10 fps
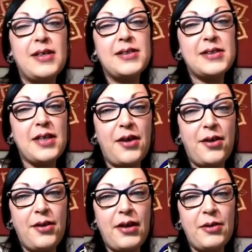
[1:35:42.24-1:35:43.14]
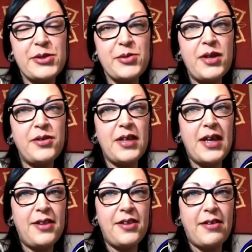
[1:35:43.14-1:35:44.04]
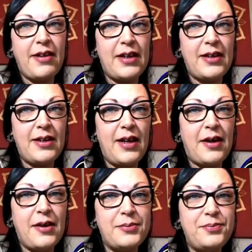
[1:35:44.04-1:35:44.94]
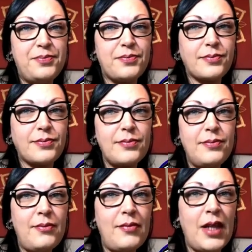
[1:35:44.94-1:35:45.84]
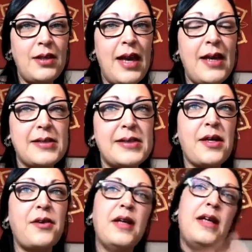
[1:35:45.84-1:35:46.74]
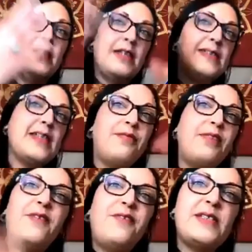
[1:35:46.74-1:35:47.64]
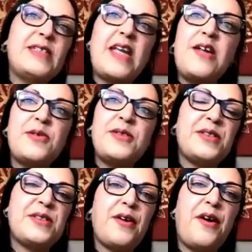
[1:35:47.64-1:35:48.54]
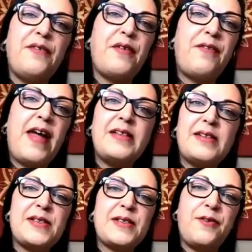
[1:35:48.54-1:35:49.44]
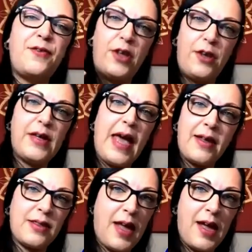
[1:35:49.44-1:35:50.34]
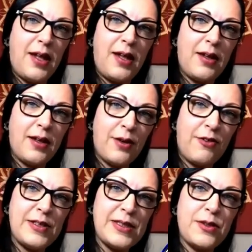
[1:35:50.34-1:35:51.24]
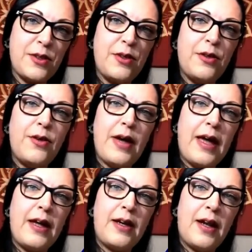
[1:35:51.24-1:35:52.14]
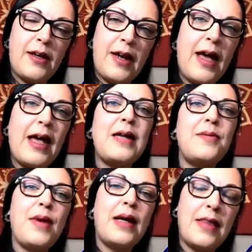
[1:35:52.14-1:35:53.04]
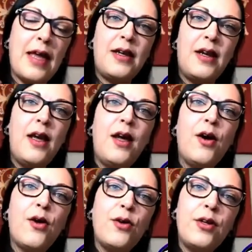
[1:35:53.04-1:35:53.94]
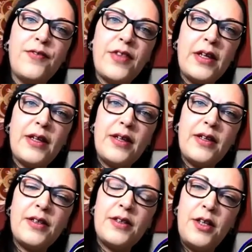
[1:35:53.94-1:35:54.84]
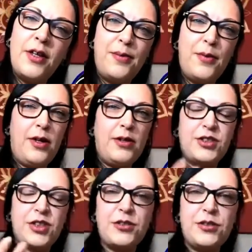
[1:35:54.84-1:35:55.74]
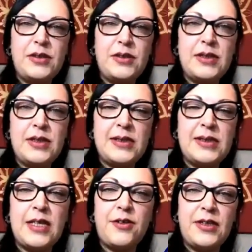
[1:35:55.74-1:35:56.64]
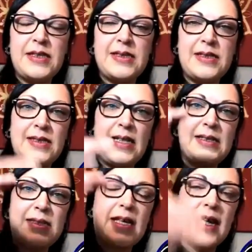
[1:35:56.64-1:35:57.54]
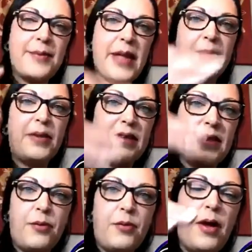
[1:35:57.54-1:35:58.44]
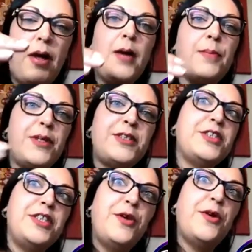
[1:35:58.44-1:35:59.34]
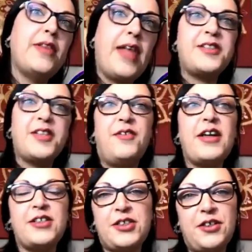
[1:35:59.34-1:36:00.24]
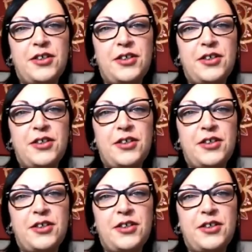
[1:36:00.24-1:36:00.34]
So it was one or the other, and yeah. So this lovely sequence of events of you getting that crystal and her name, and then all of the numerological synchronicities that kept happening that were pushing you in that direction of